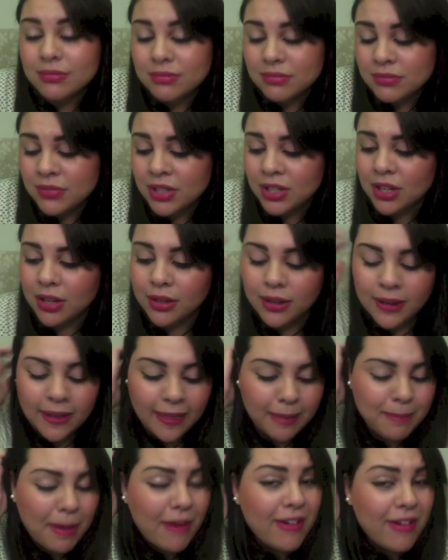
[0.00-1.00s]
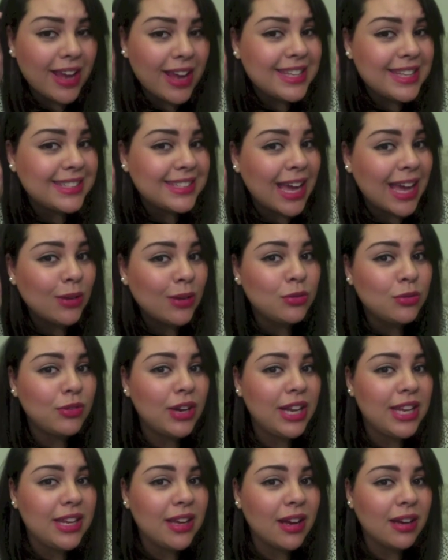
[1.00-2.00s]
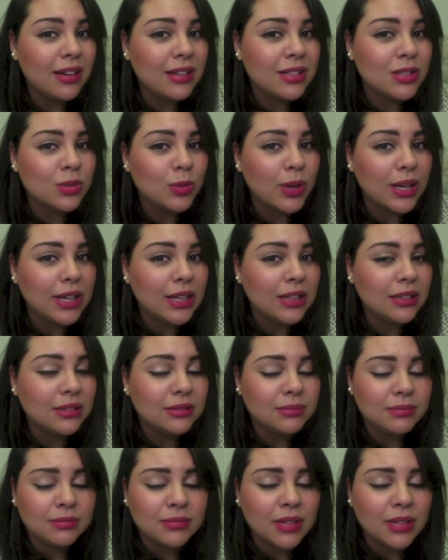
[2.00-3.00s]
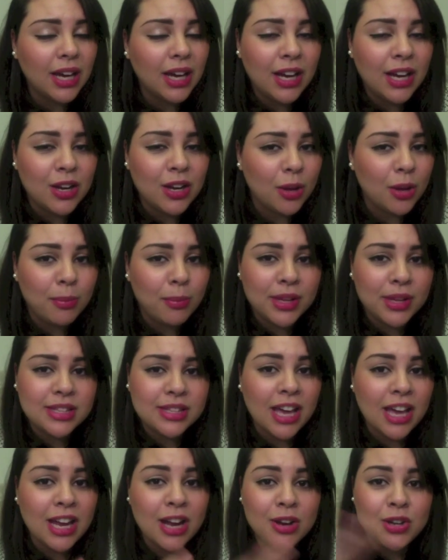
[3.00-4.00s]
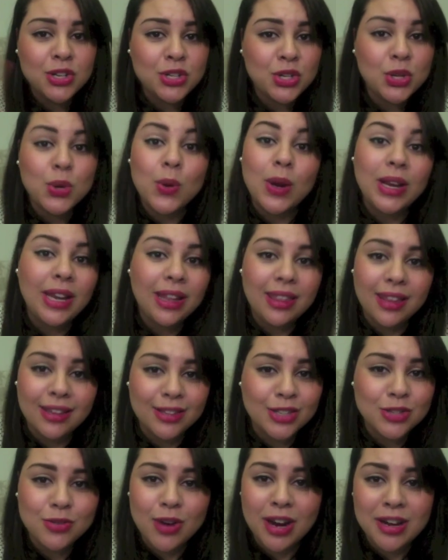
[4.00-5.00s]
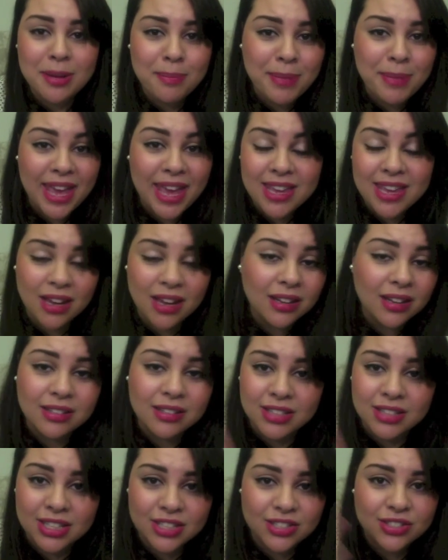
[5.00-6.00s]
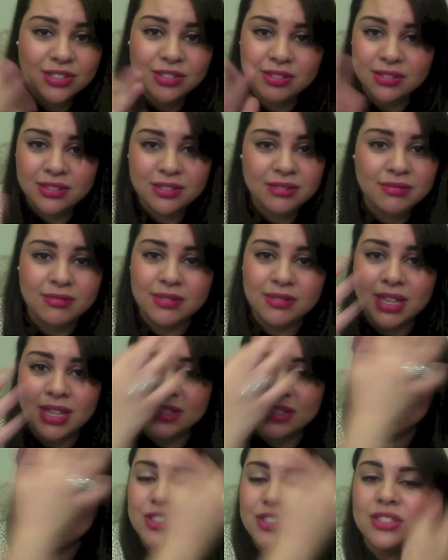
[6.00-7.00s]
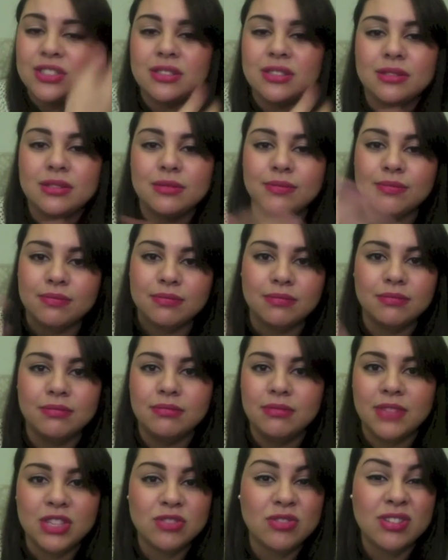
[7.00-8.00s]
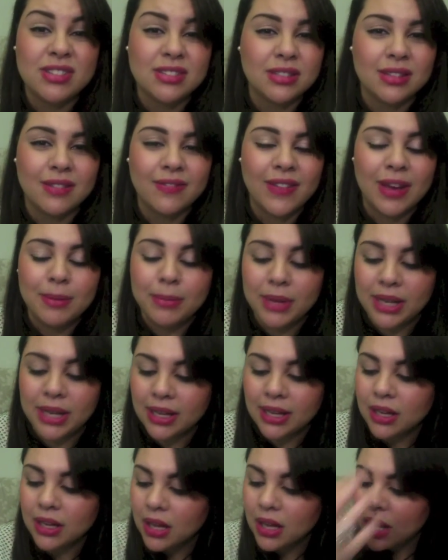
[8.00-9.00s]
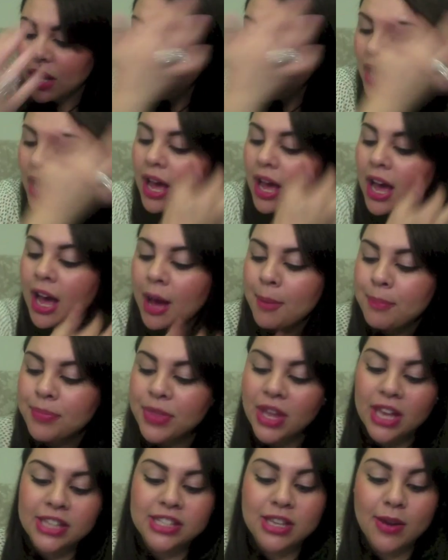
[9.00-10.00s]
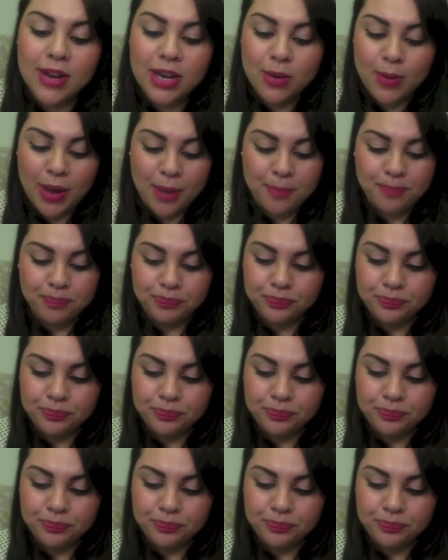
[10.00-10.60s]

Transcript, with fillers: you know, apparently I sound really young as well. I don't know, but I don't do anything to try and appear younger. It's, this is just, this runs in the family. Um, so anyway,